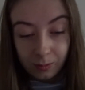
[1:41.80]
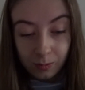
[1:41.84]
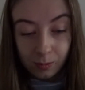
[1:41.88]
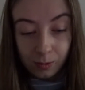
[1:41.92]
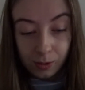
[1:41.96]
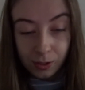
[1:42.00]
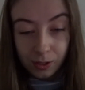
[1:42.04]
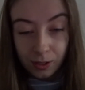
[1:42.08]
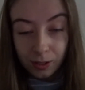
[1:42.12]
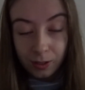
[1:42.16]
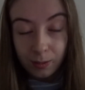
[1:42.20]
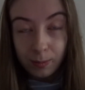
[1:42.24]

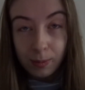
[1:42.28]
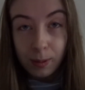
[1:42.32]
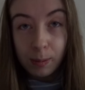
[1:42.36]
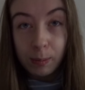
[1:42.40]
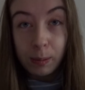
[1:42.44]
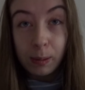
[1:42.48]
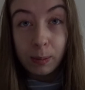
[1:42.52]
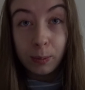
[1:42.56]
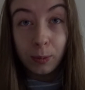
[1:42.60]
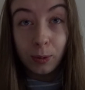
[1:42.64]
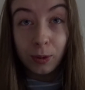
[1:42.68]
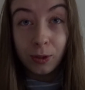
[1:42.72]
was going to be a
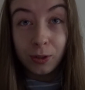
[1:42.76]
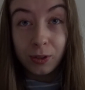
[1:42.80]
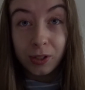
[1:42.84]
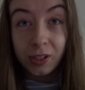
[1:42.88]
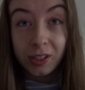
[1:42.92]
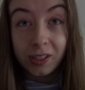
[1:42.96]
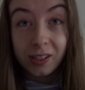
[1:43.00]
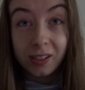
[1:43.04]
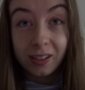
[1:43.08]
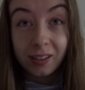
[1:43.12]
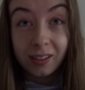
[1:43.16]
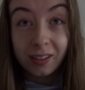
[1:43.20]
bit more
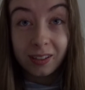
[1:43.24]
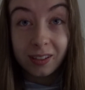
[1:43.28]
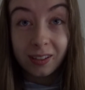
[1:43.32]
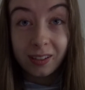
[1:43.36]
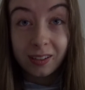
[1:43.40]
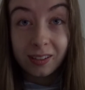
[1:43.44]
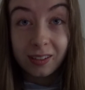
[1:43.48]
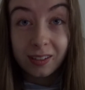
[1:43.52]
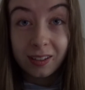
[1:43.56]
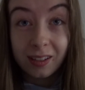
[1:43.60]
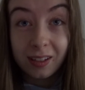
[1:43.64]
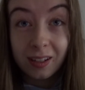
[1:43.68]
interesting than
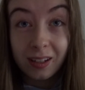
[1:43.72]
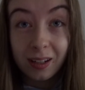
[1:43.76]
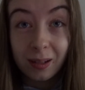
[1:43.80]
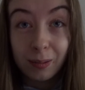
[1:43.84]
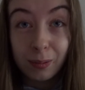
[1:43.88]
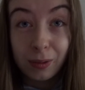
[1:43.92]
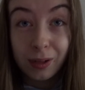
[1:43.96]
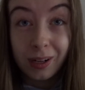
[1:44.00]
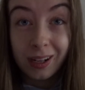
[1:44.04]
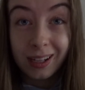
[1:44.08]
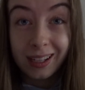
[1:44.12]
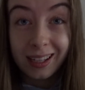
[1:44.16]
yesterday,
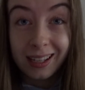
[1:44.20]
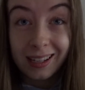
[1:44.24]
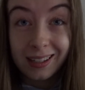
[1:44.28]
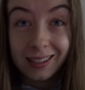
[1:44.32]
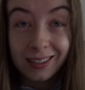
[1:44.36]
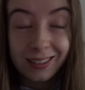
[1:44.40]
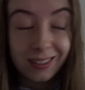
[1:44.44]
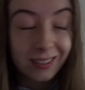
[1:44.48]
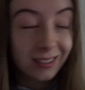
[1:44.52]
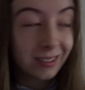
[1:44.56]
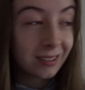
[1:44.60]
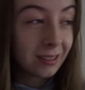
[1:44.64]
but I
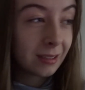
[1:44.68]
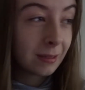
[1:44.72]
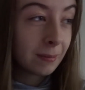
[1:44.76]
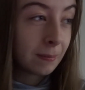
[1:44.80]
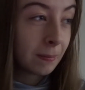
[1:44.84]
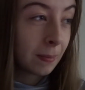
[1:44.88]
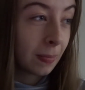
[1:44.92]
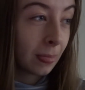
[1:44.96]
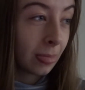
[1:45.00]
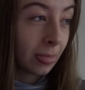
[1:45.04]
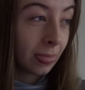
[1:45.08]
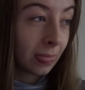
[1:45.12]
guess,
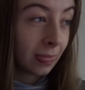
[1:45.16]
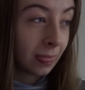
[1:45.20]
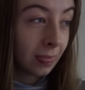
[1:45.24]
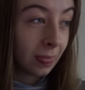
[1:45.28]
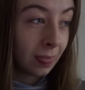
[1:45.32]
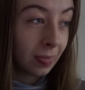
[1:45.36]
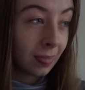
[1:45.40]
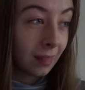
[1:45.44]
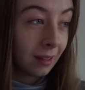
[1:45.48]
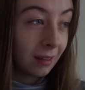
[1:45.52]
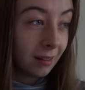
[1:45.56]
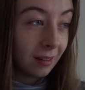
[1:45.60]

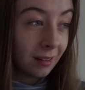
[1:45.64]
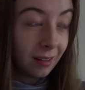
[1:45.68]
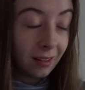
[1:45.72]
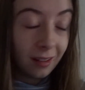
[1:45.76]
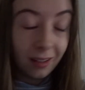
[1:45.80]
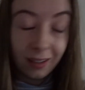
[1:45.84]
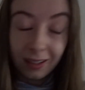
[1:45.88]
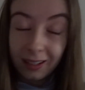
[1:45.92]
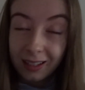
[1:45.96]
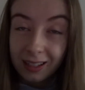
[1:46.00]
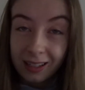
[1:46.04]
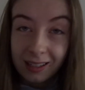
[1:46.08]

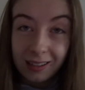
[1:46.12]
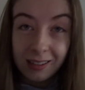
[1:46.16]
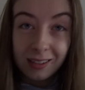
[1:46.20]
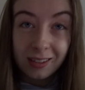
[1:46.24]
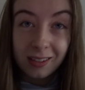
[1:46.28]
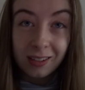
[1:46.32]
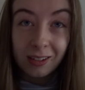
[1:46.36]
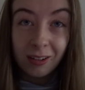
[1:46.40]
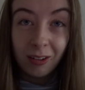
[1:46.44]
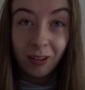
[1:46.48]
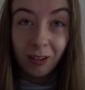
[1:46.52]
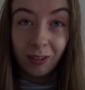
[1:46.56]
I
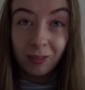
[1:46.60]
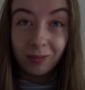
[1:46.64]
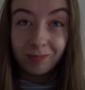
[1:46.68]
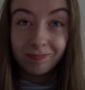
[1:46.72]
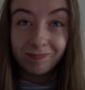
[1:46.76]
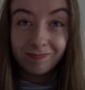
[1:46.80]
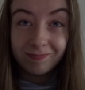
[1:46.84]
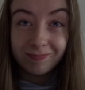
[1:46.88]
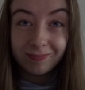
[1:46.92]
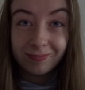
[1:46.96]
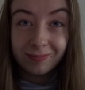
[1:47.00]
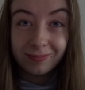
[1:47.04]
guess not.
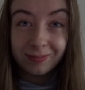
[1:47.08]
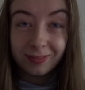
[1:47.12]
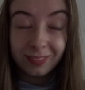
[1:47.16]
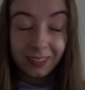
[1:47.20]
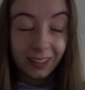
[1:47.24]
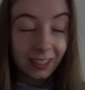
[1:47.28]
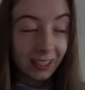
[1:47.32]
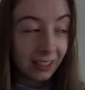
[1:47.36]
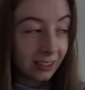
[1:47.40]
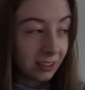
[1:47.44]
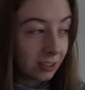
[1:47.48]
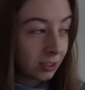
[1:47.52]
I
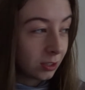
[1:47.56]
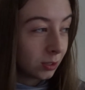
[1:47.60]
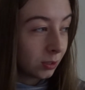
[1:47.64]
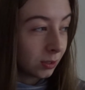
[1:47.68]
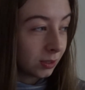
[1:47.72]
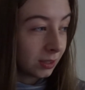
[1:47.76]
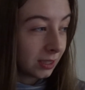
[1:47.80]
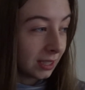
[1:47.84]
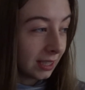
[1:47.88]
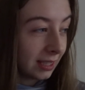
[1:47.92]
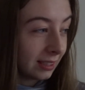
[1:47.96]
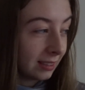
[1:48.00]
guess not,
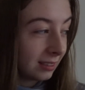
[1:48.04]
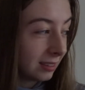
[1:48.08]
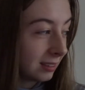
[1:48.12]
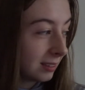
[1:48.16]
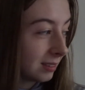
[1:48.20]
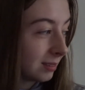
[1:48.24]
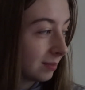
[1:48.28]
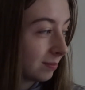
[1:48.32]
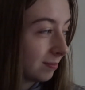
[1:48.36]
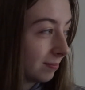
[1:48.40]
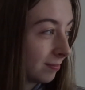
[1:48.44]
lads.